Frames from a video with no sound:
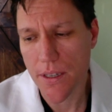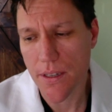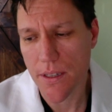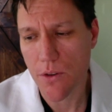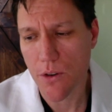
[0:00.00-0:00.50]

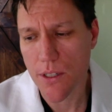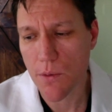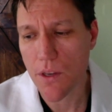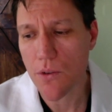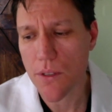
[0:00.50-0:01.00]
thesis course,
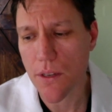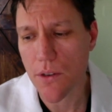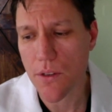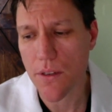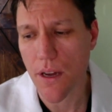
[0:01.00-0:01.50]
because we use
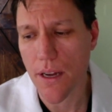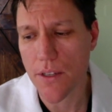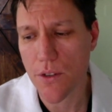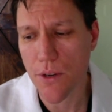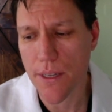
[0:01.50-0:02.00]
those
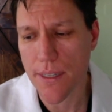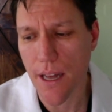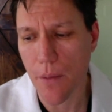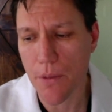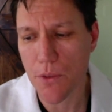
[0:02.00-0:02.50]
students to
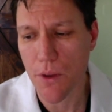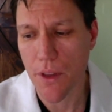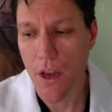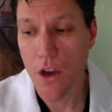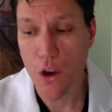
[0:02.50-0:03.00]
help us
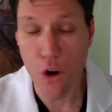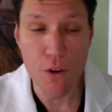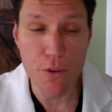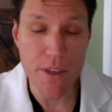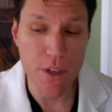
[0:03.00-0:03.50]
with
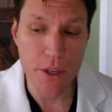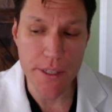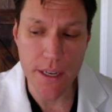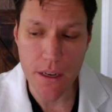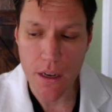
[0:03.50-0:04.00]
COVID
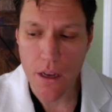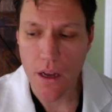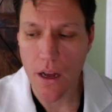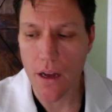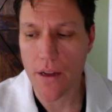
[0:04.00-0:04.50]
resulting,
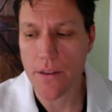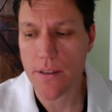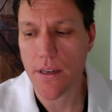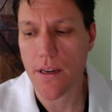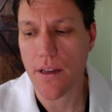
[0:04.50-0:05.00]

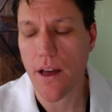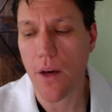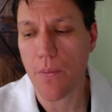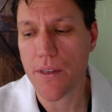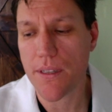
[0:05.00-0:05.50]
to
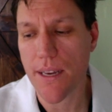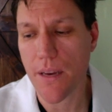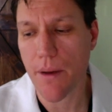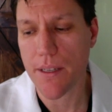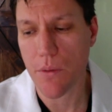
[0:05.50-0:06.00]
help us think
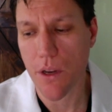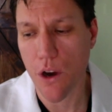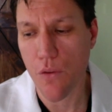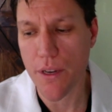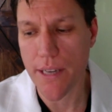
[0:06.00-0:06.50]
about some of the
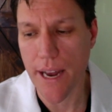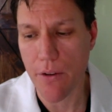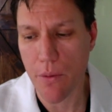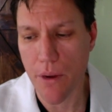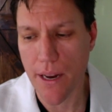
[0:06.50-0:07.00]
COVID data
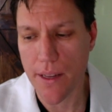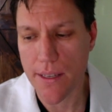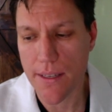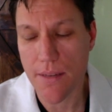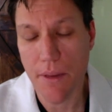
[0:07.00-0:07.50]
we're bringing
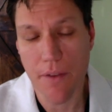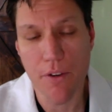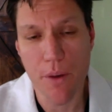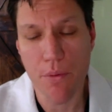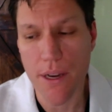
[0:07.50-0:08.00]
this. It seemed like a
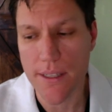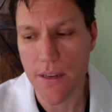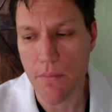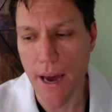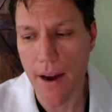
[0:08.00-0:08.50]
very
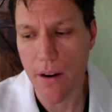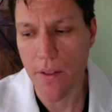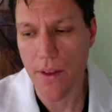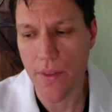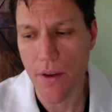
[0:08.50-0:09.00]
pressing matter, and I
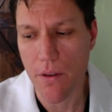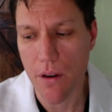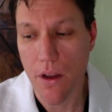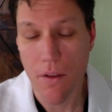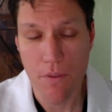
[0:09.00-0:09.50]
think they
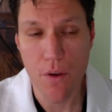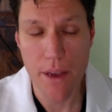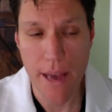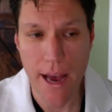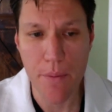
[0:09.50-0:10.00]
were
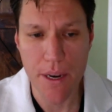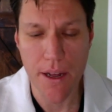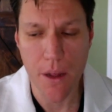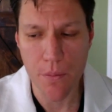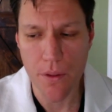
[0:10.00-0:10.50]
very happy to
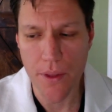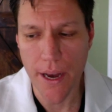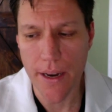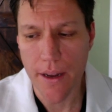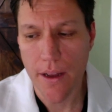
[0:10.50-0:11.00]
help with
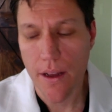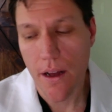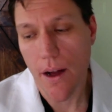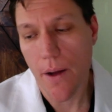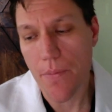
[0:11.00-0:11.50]
that.
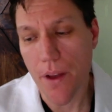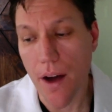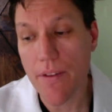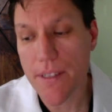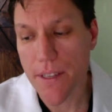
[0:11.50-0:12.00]

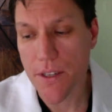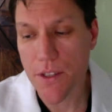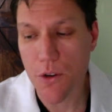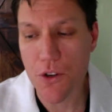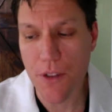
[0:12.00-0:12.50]
Obviously, the
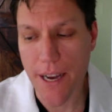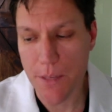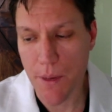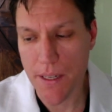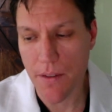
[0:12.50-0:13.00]
social
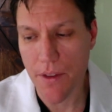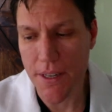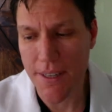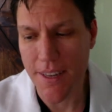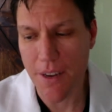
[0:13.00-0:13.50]
aspect of
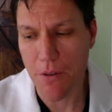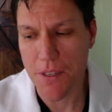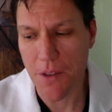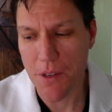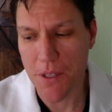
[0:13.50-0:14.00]
this, I think we're
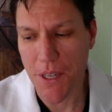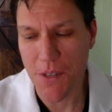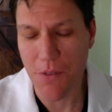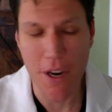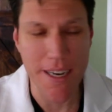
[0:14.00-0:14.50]
seeing the results
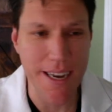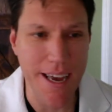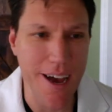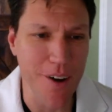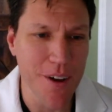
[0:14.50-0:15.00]
of right
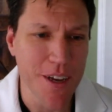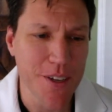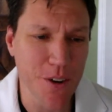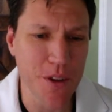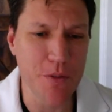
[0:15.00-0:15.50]
now.
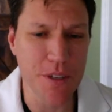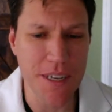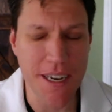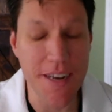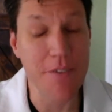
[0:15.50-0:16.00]
Certainly, we're
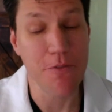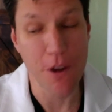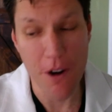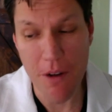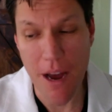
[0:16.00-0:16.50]
seeing
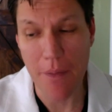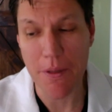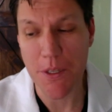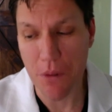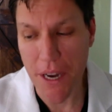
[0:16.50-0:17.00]
very
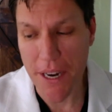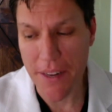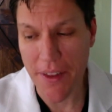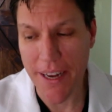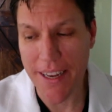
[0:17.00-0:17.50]
rapid spread
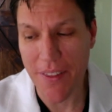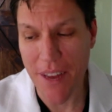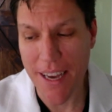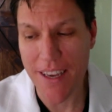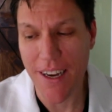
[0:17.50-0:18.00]
in
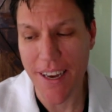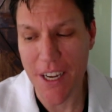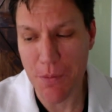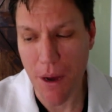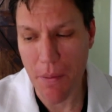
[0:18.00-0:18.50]
that young
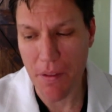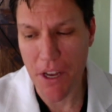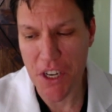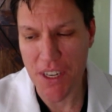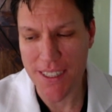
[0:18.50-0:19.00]
age
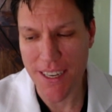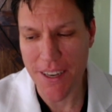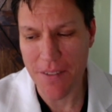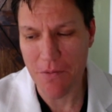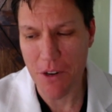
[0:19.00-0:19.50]
population as
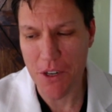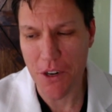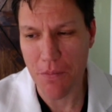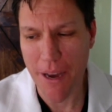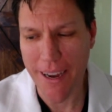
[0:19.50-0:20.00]
they
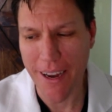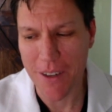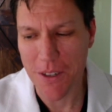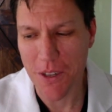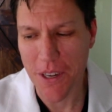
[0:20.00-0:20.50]
return back out
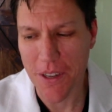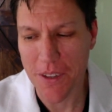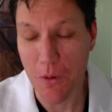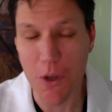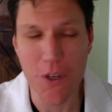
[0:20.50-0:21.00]
into
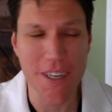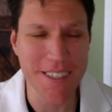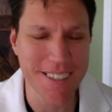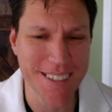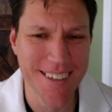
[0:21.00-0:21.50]
the
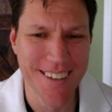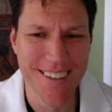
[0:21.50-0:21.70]
wilderness.